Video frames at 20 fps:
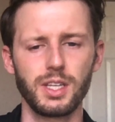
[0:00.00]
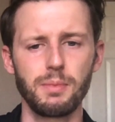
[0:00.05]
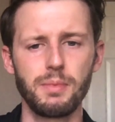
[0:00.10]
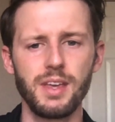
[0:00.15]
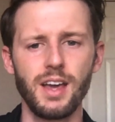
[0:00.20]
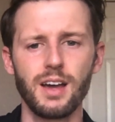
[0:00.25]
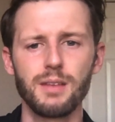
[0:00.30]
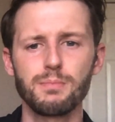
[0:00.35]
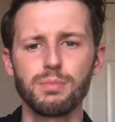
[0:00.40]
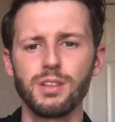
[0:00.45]
be
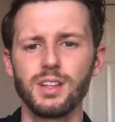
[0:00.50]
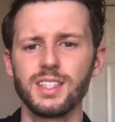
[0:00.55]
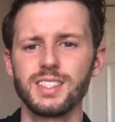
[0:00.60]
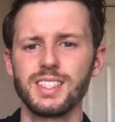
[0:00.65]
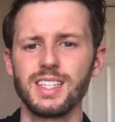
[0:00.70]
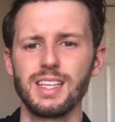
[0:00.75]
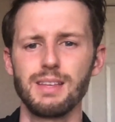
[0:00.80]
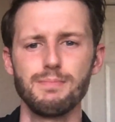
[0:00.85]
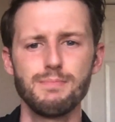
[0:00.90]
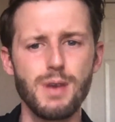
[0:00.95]
unpleasant
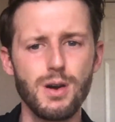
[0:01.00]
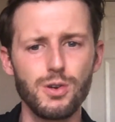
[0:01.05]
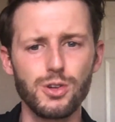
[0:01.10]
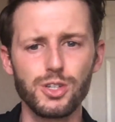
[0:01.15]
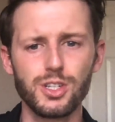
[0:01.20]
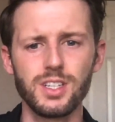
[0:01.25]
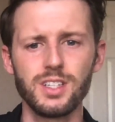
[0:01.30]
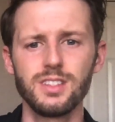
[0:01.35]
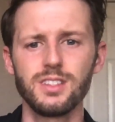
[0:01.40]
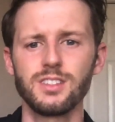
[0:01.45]

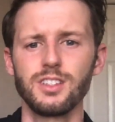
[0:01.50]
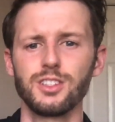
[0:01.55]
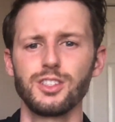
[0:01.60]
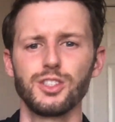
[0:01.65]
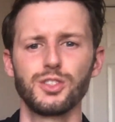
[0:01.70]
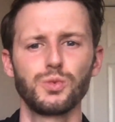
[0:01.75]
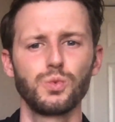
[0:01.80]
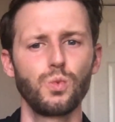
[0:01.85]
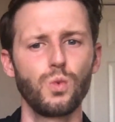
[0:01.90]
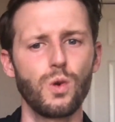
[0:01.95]
emotions such as
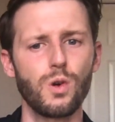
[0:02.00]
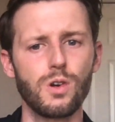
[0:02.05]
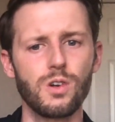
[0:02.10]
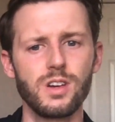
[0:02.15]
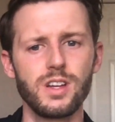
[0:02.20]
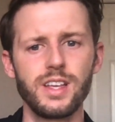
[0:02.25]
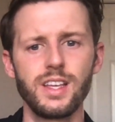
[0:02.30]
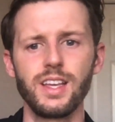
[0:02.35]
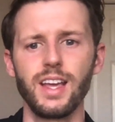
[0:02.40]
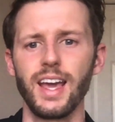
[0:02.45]

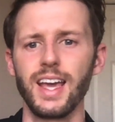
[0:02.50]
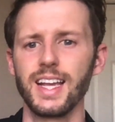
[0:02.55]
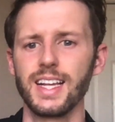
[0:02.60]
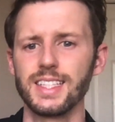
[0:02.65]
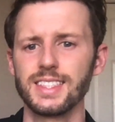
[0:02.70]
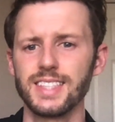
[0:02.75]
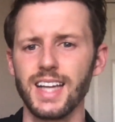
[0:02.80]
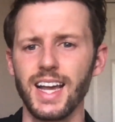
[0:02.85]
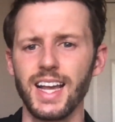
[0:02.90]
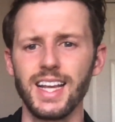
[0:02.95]
worry,
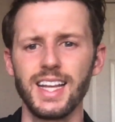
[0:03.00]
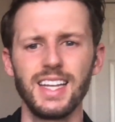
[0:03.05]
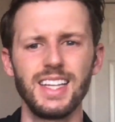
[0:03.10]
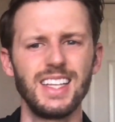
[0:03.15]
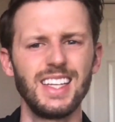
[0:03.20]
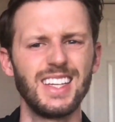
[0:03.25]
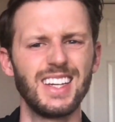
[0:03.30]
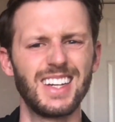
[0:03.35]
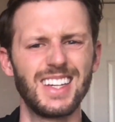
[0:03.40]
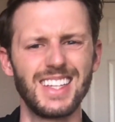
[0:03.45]

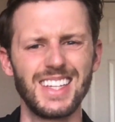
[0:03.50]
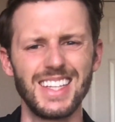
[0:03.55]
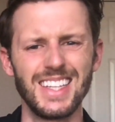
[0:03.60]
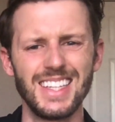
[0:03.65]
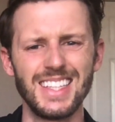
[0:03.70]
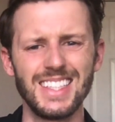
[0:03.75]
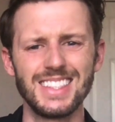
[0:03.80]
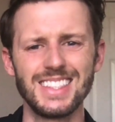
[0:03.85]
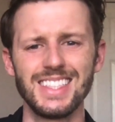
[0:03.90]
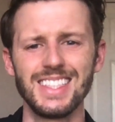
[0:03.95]
anxiety,
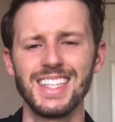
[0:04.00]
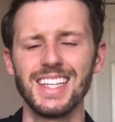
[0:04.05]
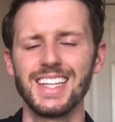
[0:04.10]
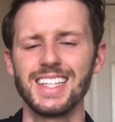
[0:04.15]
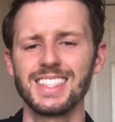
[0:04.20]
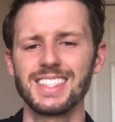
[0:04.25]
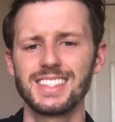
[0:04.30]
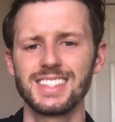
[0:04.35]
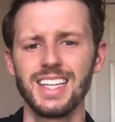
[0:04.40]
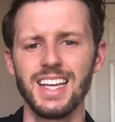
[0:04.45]

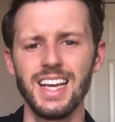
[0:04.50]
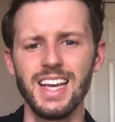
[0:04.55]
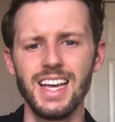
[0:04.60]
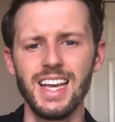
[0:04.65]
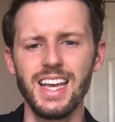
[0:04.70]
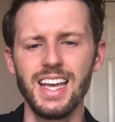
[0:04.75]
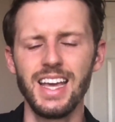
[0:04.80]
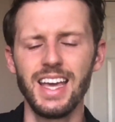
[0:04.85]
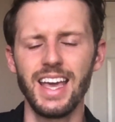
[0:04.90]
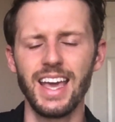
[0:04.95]
uneasiness.
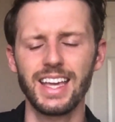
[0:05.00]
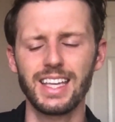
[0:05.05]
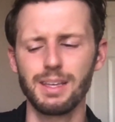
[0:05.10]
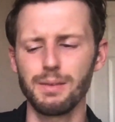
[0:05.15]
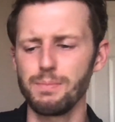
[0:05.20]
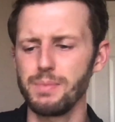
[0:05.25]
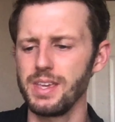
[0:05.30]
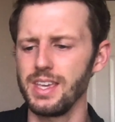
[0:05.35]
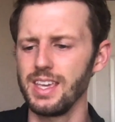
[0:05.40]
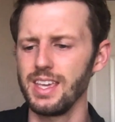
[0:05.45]
It could
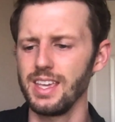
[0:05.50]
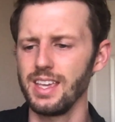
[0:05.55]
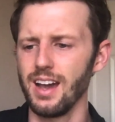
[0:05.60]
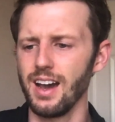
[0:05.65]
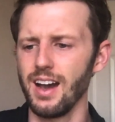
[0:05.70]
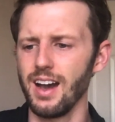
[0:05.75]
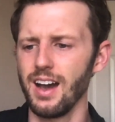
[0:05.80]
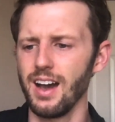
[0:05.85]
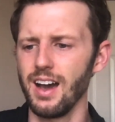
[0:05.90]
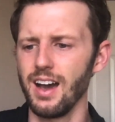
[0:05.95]
be
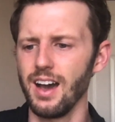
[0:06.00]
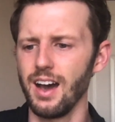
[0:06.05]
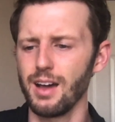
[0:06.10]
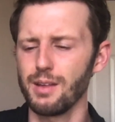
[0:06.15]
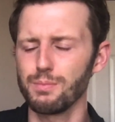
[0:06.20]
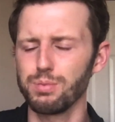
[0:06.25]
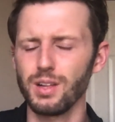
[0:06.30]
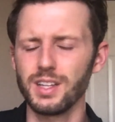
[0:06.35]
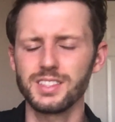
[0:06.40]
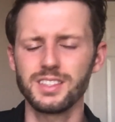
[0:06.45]

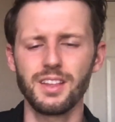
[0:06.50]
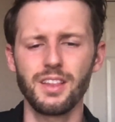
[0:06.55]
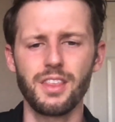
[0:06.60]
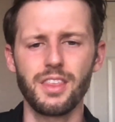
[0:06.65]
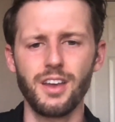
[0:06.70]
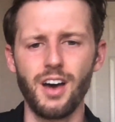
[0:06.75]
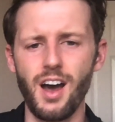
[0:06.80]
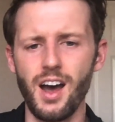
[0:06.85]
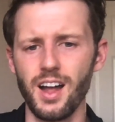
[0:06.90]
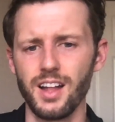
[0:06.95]
unpleasant
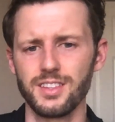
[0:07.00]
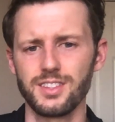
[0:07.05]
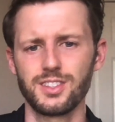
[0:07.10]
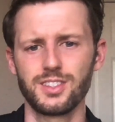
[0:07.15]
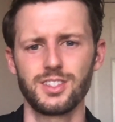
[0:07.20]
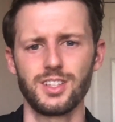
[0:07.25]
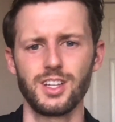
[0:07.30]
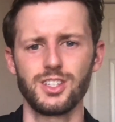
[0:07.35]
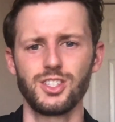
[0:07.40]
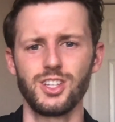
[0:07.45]
thoughts
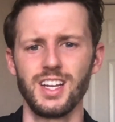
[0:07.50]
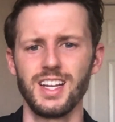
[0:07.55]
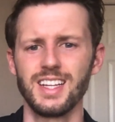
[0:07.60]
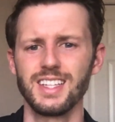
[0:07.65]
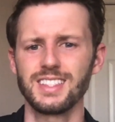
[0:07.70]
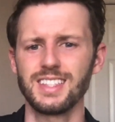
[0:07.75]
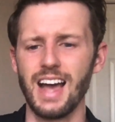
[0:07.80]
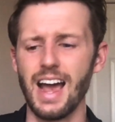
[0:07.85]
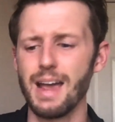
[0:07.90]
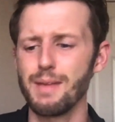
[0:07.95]
such
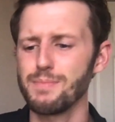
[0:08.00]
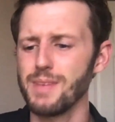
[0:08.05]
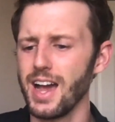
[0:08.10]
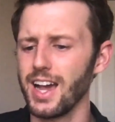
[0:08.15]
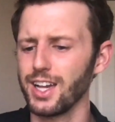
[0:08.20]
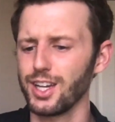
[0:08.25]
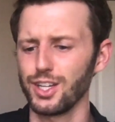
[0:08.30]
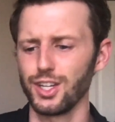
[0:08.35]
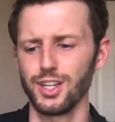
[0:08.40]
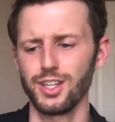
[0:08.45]
as I'm
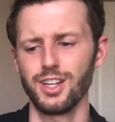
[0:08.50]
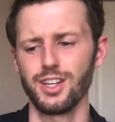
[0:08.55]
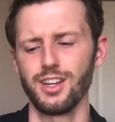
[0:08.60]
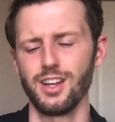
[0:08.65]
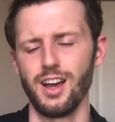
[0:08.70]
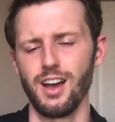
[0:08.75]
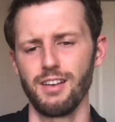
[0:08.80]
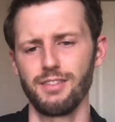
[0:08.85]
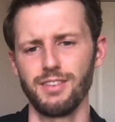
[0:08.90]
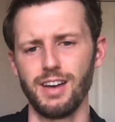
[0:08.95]
not good
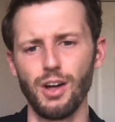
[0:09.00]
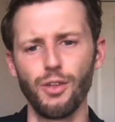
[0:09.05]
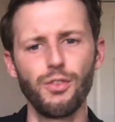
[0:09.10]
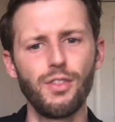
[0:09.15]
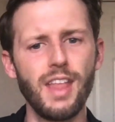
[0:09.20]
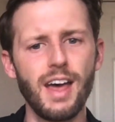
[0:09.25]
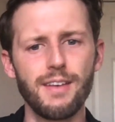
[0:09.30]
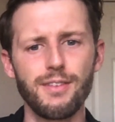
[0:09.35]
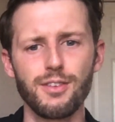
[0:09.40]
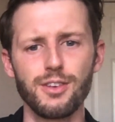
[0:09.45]
enough, I'll
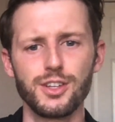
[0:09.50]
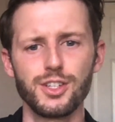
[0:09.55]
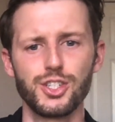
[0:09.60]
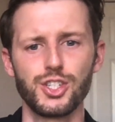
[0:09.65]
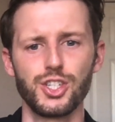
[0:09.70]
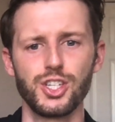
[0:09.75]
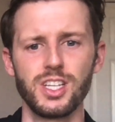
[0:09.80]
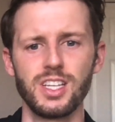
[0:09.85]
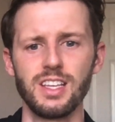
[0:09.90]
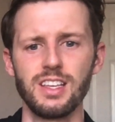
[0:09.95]
never
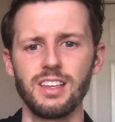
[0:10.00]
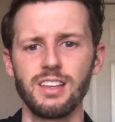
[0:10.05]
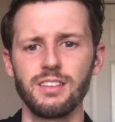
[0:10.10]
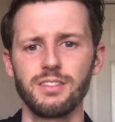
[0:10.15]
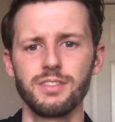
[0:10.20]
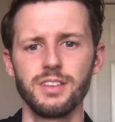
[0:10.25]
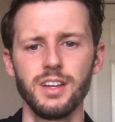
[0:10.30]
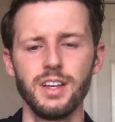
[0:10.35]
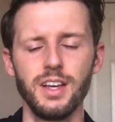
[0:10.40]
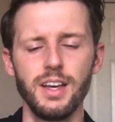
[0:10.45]
achieve,
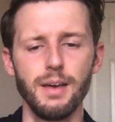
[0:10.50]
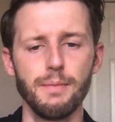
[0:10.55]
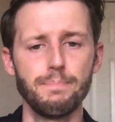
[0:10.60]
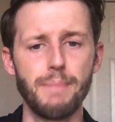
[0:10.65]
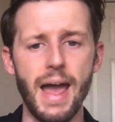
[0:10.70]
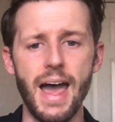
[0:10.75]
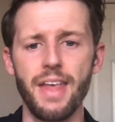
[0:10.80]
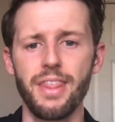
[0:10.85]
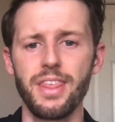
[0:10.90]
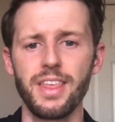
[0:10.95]

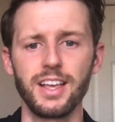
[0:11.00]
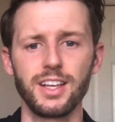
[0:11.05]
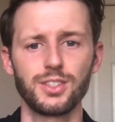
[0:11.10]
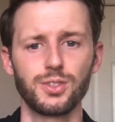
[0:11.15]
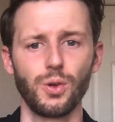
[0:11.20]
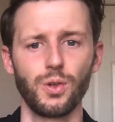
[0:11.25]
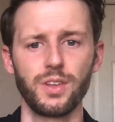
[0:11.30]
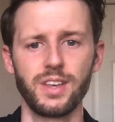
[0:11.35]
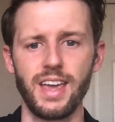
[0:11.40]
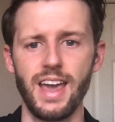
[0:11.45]
bad things
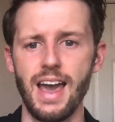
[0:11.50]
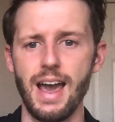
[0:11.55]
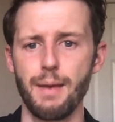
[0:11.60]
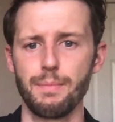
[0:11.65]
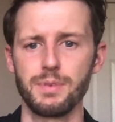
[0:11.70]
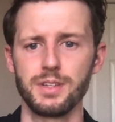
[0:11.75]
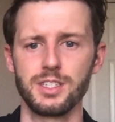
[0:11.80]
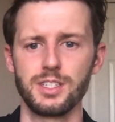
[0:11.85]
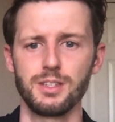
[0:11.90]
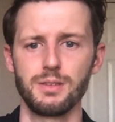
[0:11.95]
only
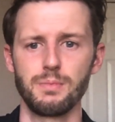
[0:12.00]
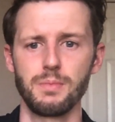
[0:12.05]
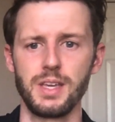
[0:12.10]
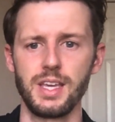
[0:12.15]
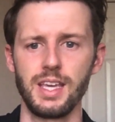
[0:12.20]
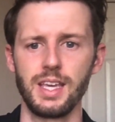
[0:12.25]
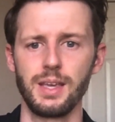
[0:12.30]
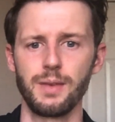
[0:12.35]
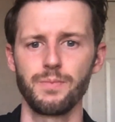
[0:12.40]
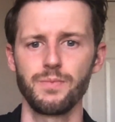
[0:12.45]
happen to
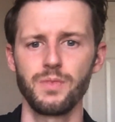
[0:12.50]
me.